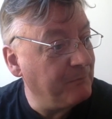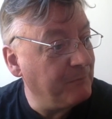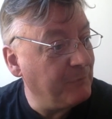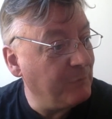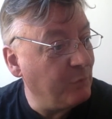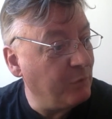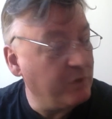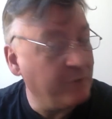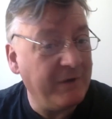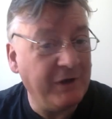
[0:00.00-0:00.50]

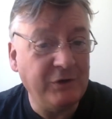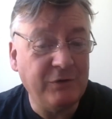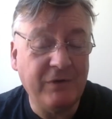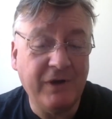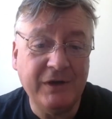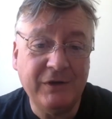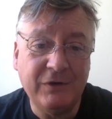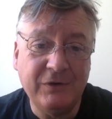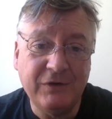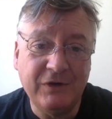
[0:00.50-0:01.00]
What am I
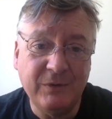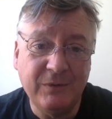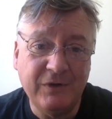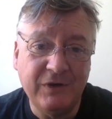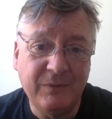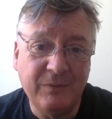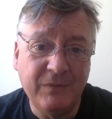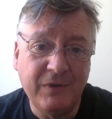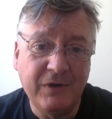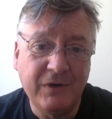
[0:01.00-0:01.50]
trying to do with
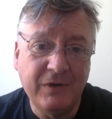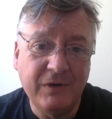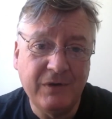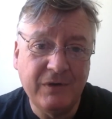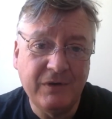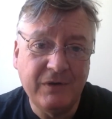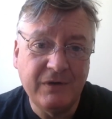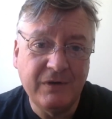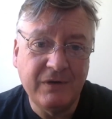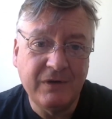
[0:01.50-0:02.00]
them?
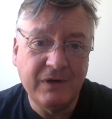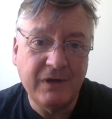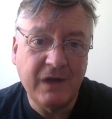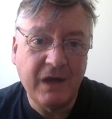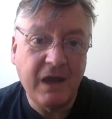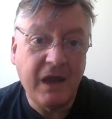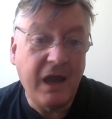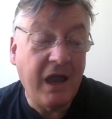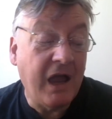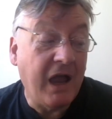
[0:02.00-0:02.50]

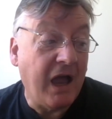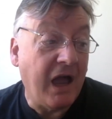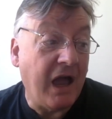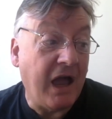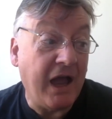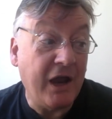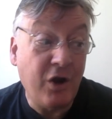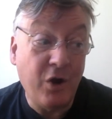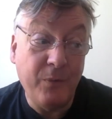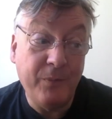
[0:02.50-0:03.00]

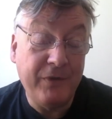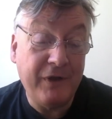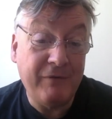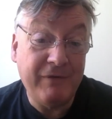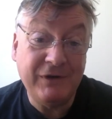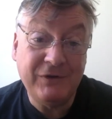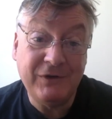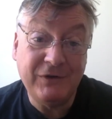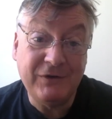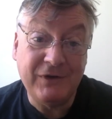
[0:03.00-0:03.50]
I hope they're
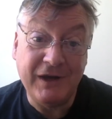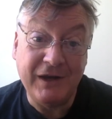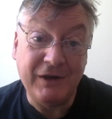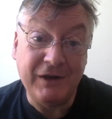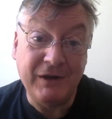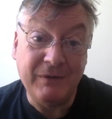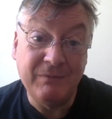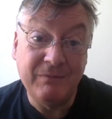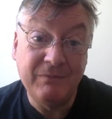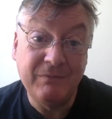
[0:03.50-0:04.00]

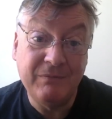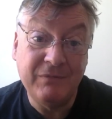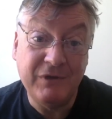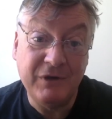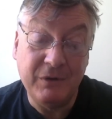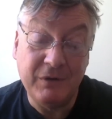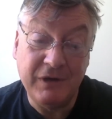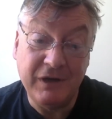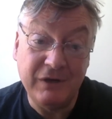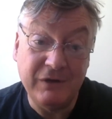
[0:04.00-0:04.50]
entertaining,
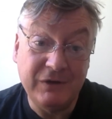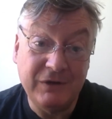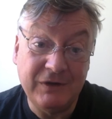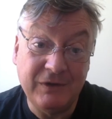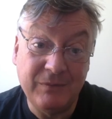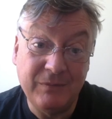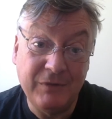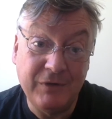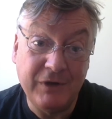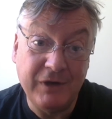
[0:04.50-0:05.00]
purely and
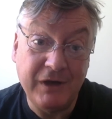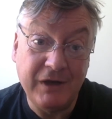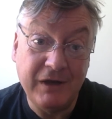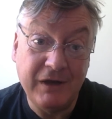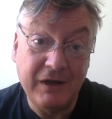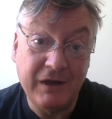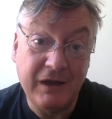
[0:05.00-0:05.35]
simply.